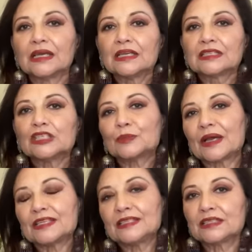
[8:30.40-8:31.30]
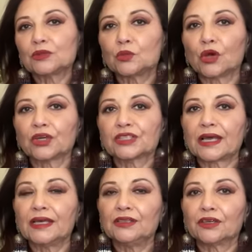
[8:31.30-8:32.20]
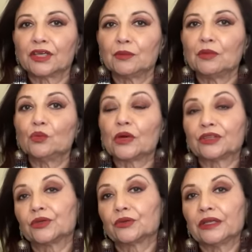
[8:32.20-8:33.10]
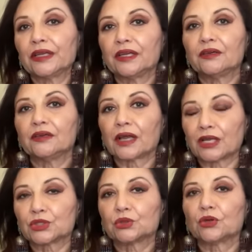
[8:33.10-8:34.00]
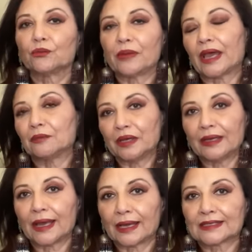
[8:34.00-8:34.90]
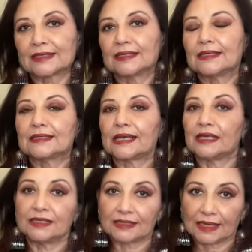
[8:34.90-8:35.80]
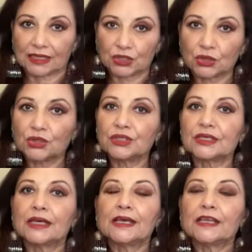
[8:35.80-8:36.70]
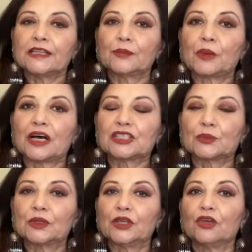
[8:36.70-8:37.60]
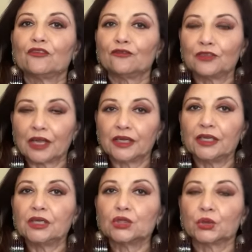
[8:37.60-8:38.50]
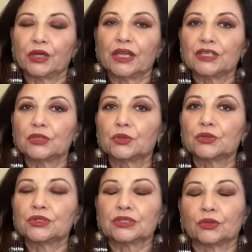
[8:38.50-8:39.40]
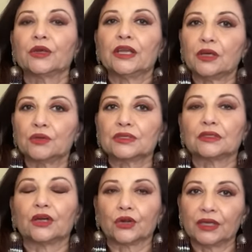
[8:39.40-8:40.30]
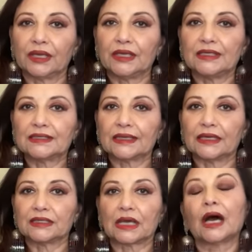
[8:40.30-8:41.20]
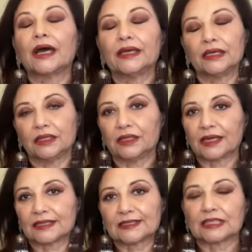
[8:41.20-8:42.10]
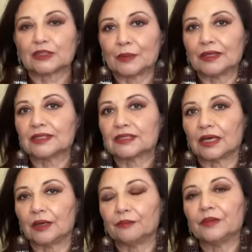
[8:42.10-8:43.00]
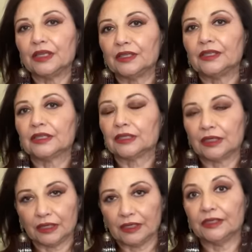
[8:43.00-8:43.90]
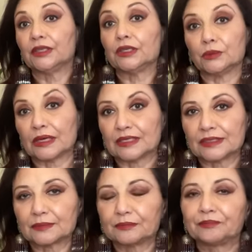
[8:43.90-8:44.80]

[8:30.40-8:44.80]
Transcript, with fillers: Since Pisces is a water sign, there can be weather related natural or man made accidents and disasters. The possibility of flooding, tornadoes, tornadoes, hurricanes is high in the next six months um, in, the, uh, in the US.